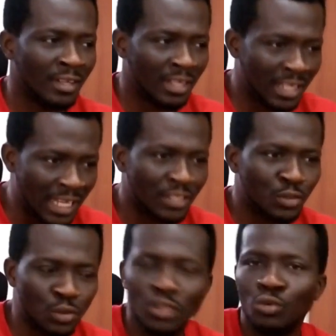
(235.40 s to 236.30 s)
Get
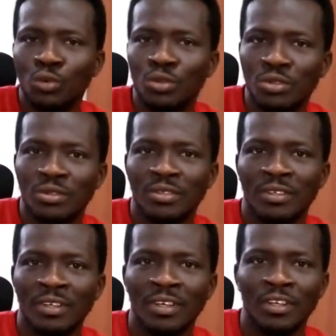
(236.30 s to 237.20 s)
to the root.
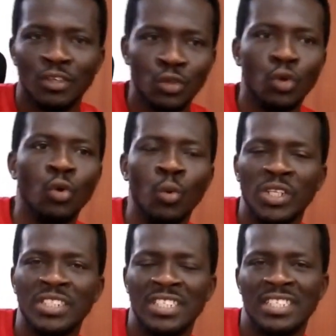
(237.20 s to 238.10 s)
Know what
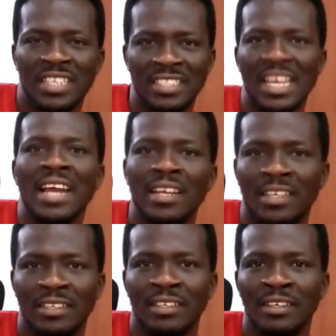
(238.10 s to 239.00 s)
it is exactly.
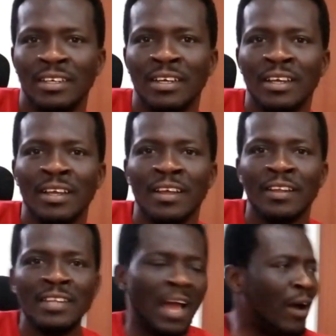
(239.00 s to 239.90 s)

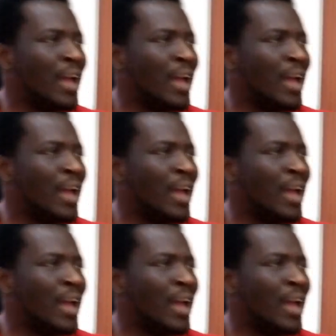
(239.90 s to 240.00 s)
Now,